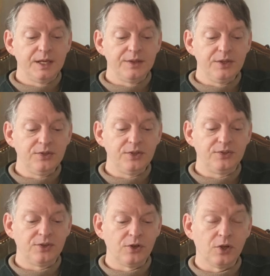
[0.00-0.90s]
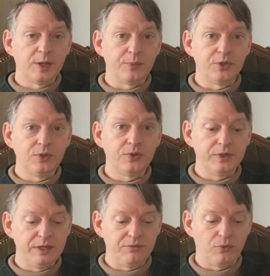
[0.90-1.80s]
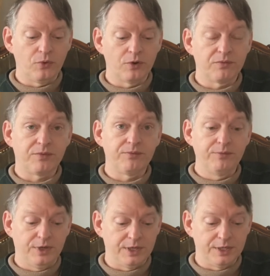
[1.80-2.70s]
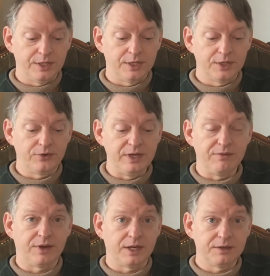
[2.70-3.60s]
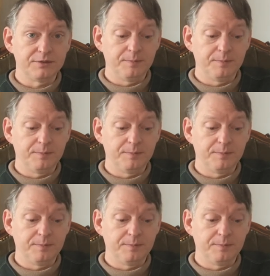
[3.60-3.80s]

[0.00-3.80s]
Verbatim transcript: This is serial number 23435. Uh,